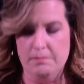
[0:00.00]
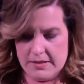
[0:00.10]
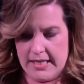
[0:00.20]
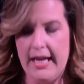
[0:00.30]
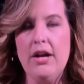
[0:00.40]

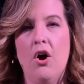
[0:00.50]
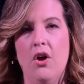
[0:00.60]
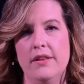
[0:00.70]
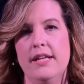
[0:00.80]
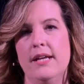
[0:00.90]
take
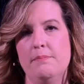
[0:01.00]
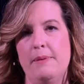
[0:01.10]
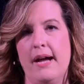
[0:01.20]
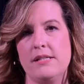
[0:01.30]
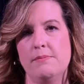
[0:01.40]
all the
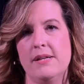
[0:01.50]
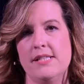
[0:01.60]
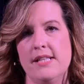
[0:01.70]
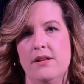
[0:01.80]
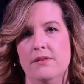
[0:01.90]
impact
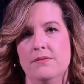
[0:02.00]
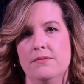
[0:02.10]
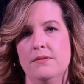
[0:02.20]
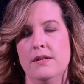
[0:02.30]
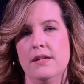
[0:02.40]

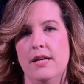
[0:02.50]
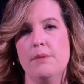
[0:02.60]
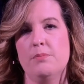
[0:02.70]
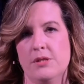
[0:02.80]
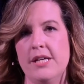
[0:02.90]
myself
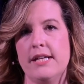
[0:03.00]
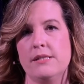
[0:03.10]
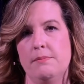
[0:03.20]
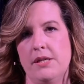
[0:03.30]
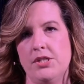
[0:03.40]
and
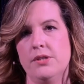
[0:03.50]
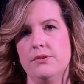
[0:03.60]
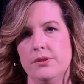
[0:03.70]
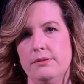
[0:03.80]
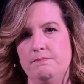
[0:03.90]
protect my
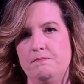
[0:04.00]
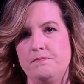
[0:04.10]
children.